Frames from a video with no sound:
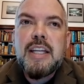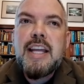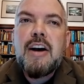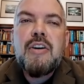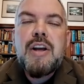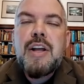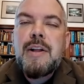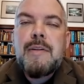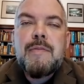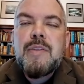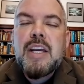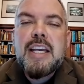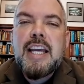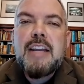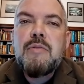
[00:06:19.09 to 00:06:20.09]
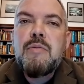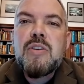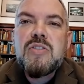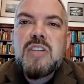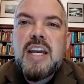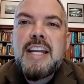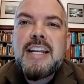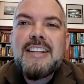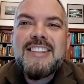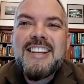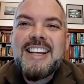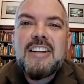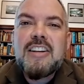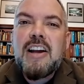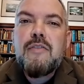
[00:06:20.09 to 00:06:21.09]
Now, again, I'm not saying there's
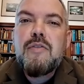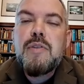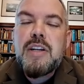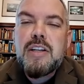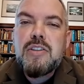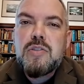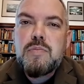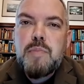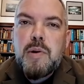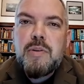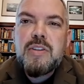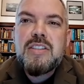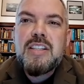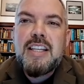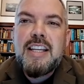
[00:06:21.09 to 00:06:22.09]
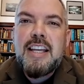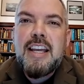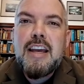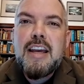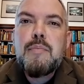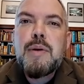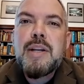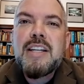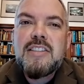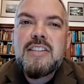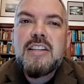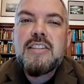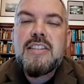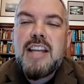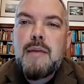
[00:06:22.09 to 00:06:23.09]
a government conspiracy here, but it
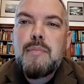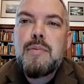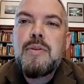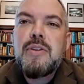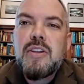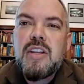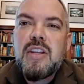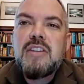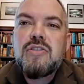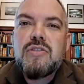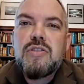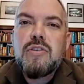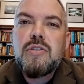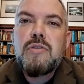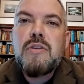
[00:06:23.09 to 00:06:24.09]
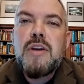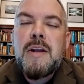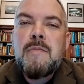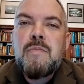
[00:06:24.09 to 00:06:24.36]
just happened that these two,